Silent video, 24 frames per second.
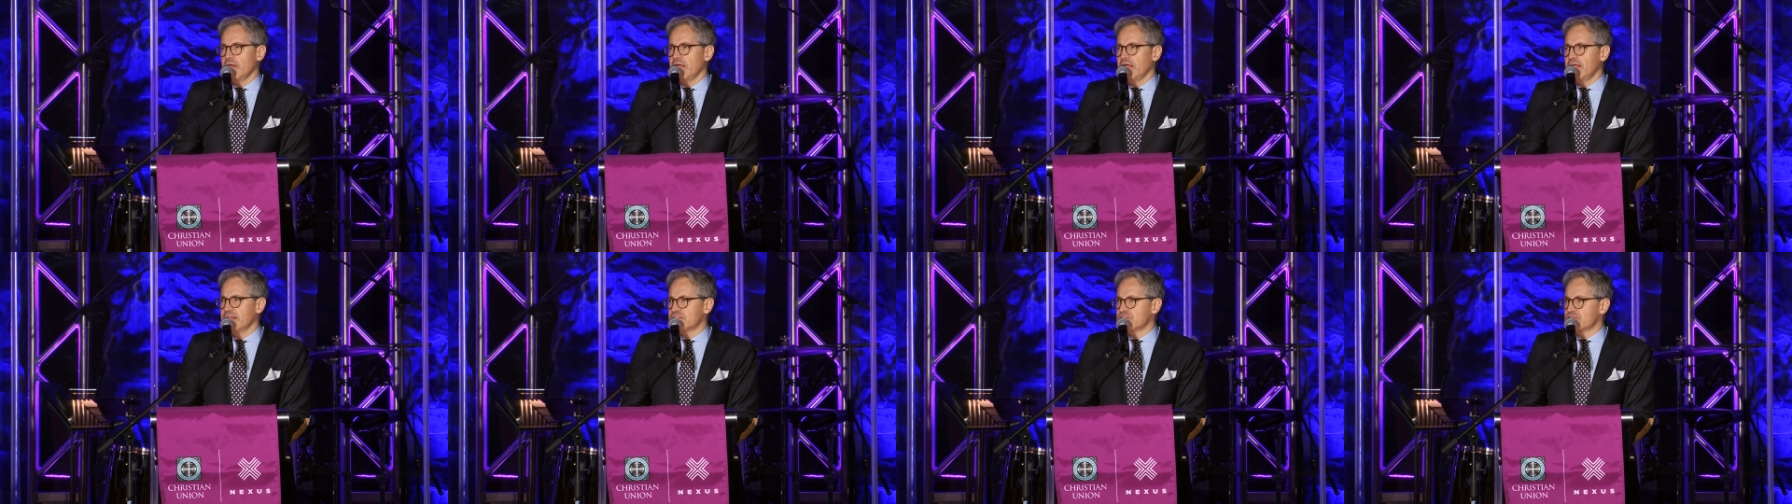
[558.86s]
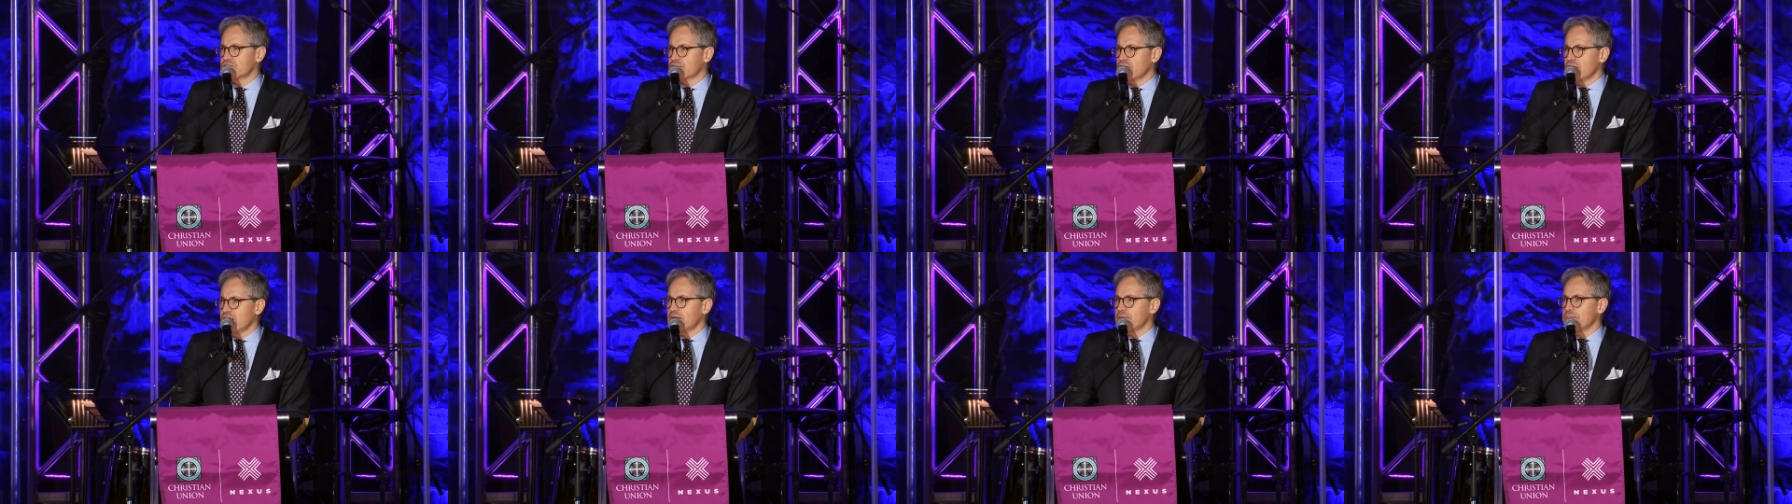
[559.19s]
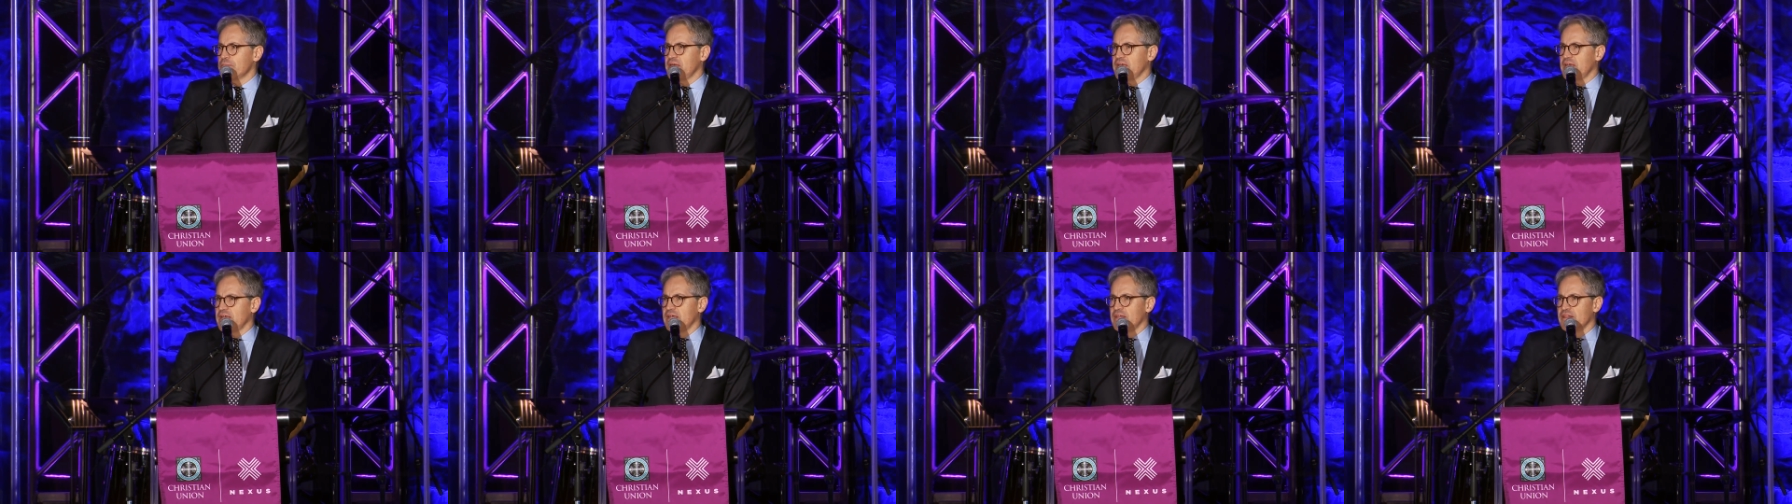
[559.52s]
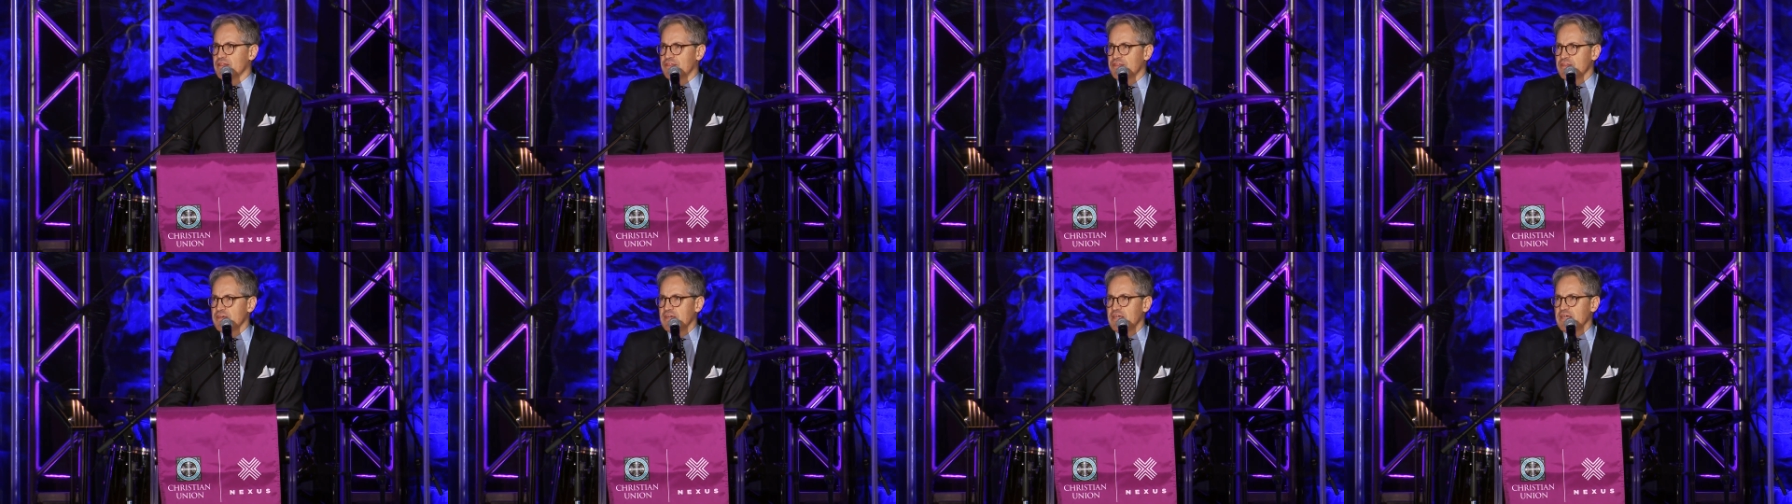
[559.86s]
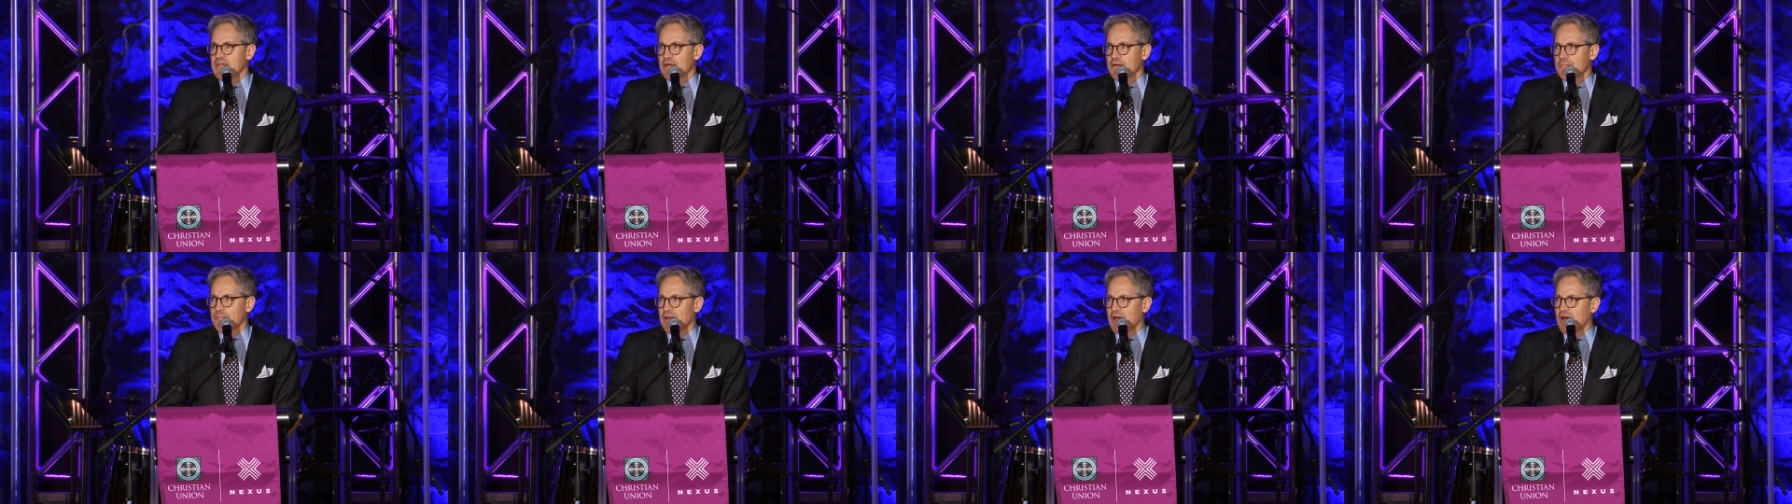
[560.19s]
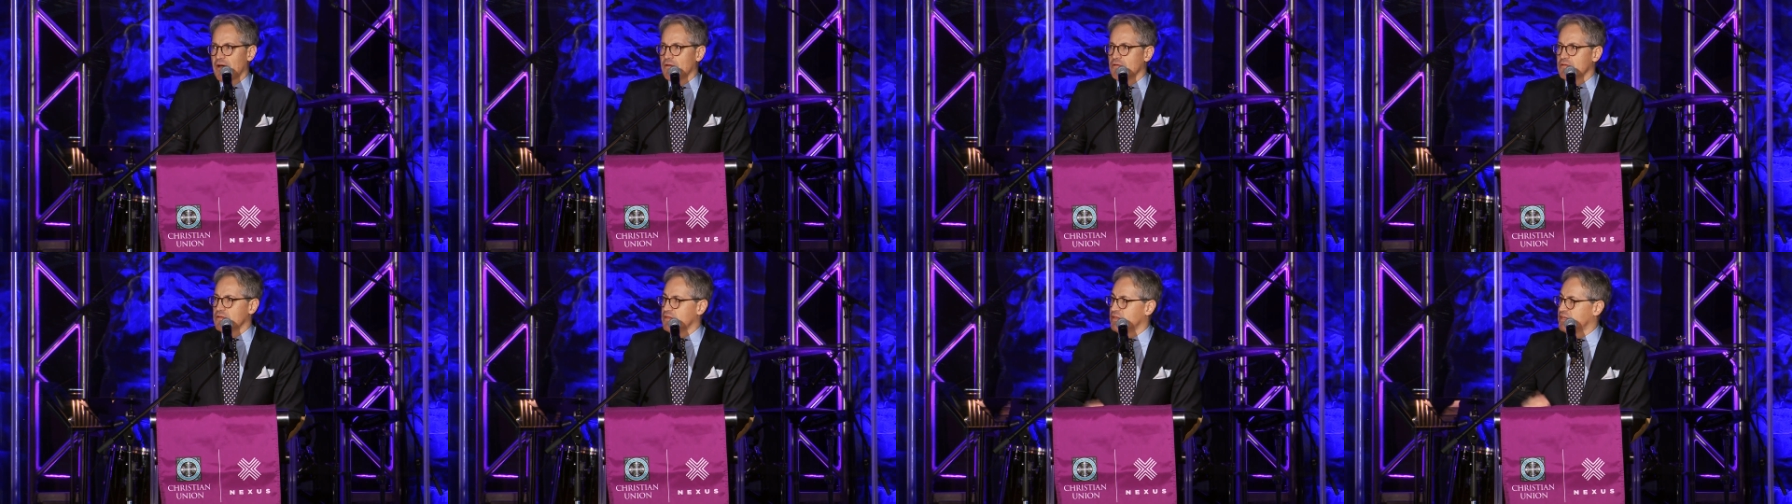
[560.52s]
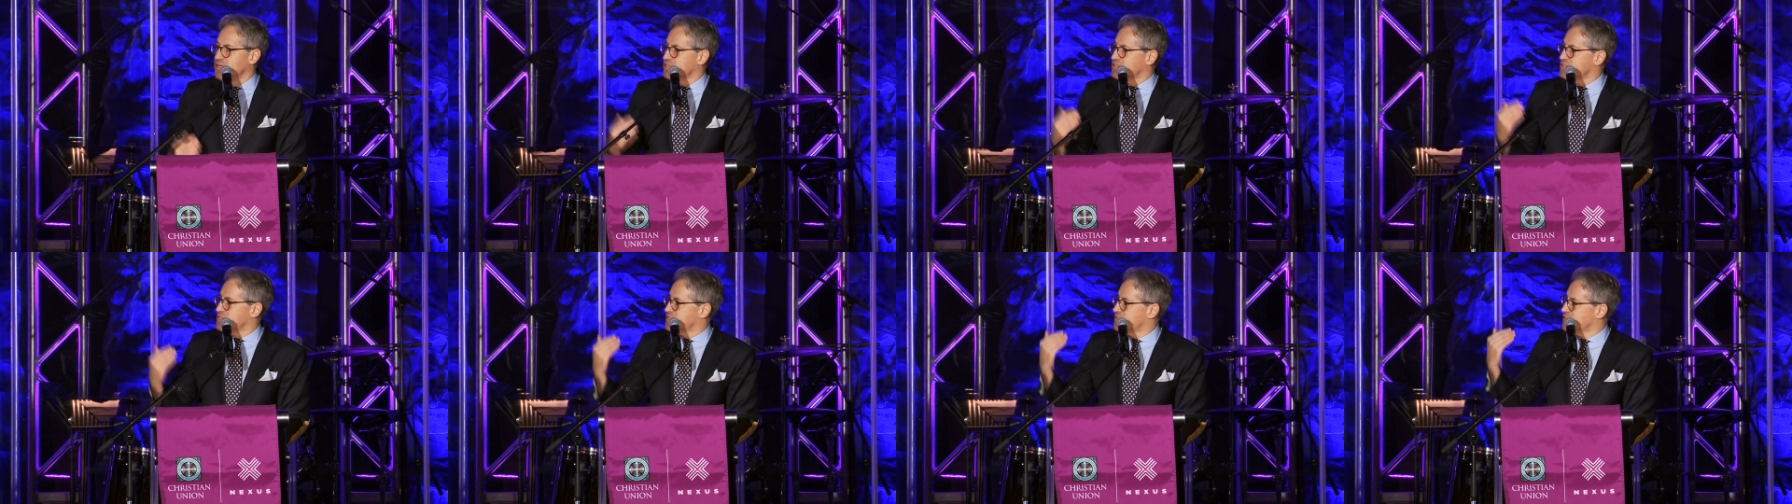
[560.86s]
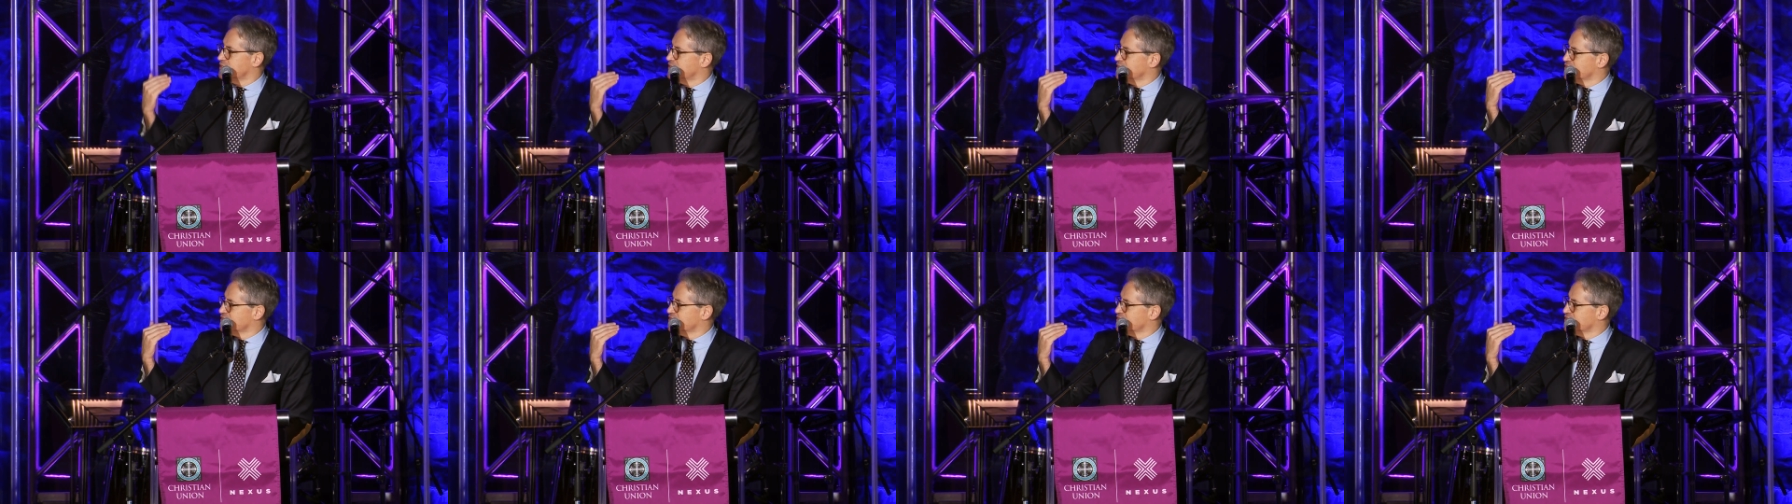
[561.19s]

it struck me in thinking about this,